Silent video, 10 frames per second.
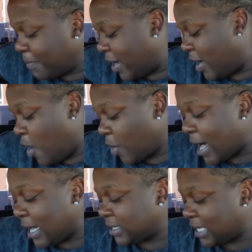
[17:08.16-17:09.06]
but on
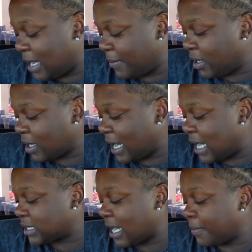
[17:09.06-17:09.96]
God's timing,
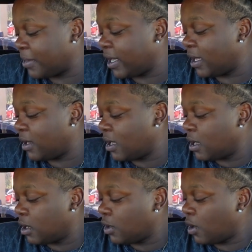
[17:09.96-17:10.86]
God's got a plan,
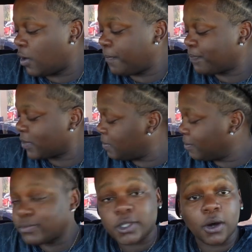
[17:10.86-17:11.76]
you know.
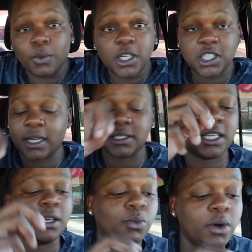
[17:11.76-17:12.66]
So we shall
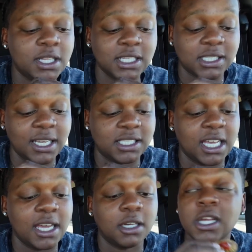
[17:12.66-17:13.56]
see what this
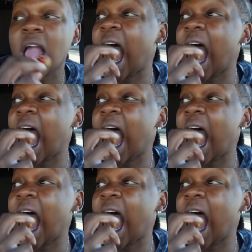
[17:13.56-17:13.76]
entails.